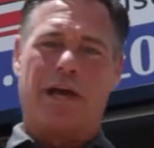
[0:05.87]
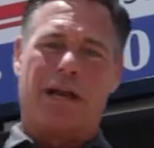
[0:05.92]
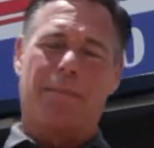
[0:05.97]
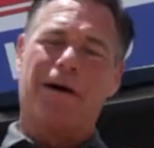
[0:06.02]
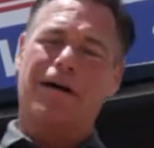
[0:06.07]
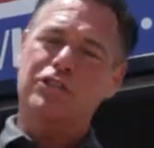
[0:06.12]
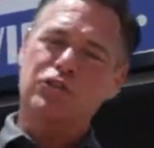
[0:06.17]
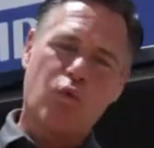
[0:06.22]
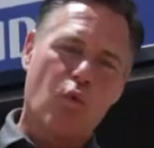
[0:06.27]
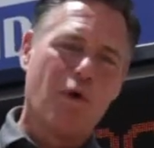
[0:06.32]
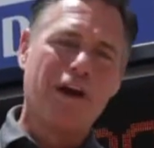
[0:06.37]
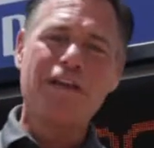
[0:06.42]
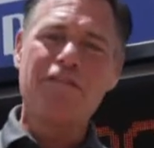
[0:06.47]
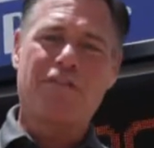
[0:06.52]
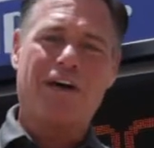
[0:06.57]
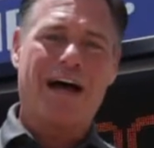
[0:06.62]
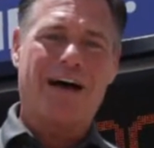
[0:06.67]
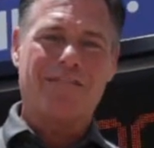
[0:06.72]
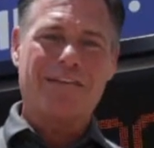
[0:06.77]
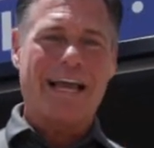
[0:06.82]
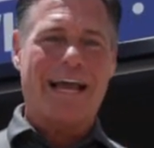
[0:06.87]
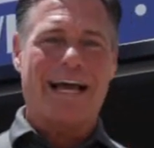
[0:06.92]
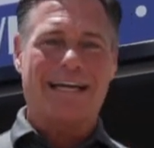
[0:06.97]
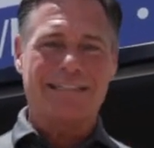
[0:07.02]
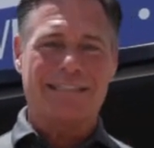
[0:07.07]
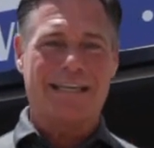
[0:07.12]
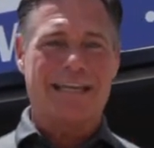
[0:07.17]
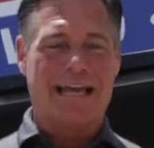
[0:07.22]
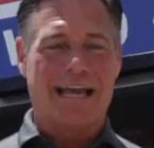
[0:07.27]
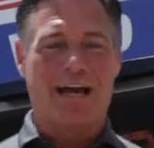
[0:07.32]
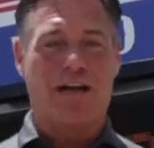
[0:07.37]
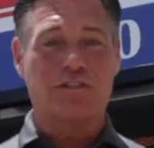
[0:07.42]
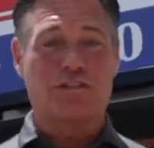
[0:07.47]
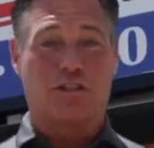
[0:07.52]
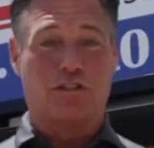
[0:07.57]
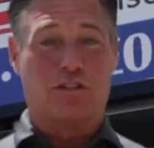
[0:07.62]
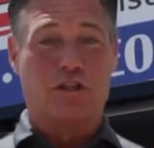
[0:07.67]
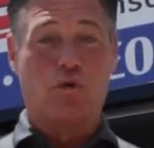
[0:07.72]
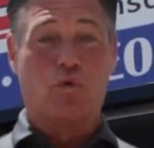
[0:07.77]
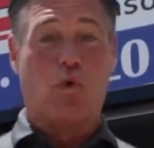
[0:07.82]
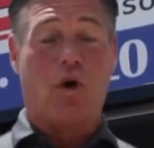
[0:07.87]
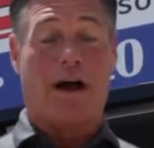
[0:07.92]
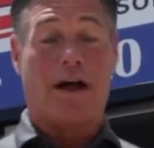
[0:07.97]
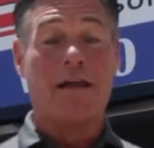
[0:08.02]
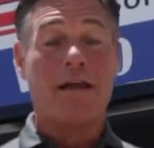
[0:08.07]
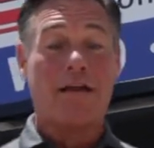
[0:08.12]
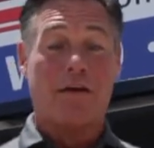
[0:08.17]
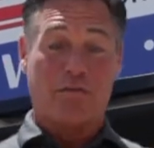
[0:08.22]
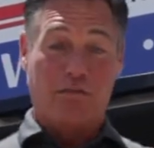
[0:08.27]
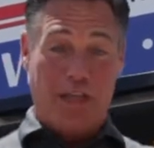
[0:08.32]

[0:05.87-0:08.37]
We got about 25 guys and gals that do what?